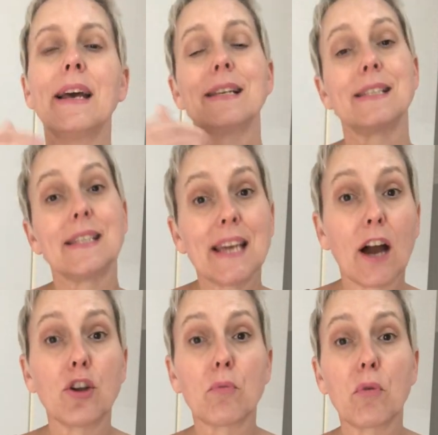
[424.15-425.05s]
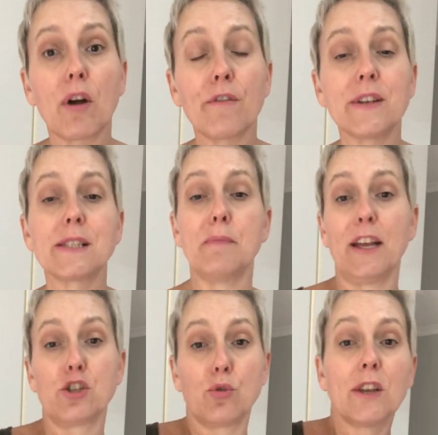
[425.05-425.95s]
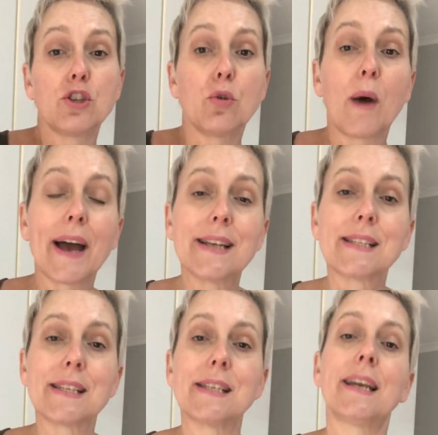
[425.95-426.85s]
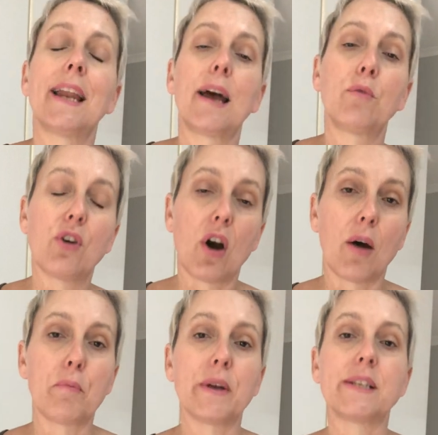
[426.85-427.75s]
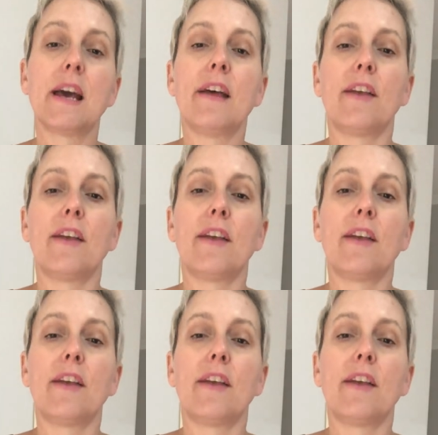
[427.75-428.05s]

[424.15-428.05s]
see how your bra fits, make sure that your wire is sitting in line with your armpit,